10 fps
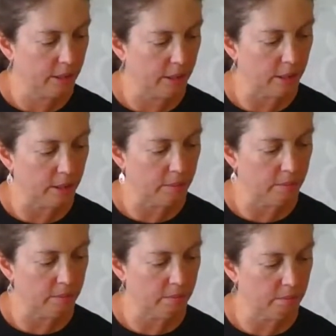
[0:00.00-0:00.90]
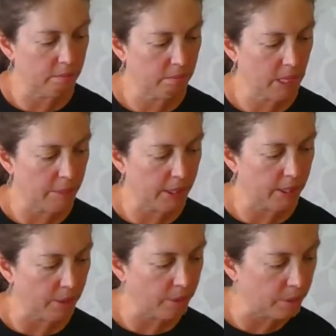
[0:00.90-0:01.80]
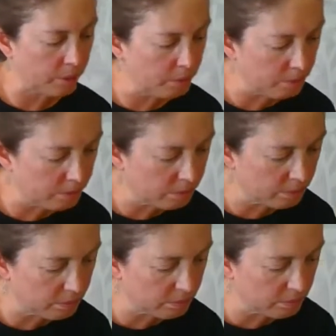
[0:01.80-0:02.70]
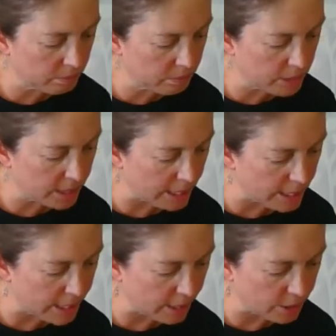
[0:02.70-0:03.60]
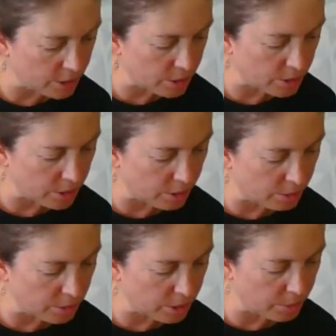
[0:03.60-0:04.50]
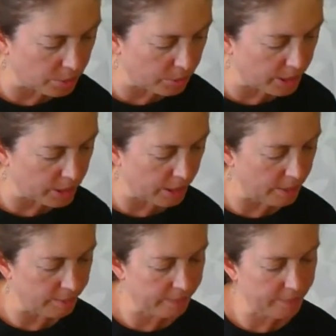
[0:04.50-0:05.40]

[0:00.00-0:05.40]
maybe another 10 seconds or so to the brewing time.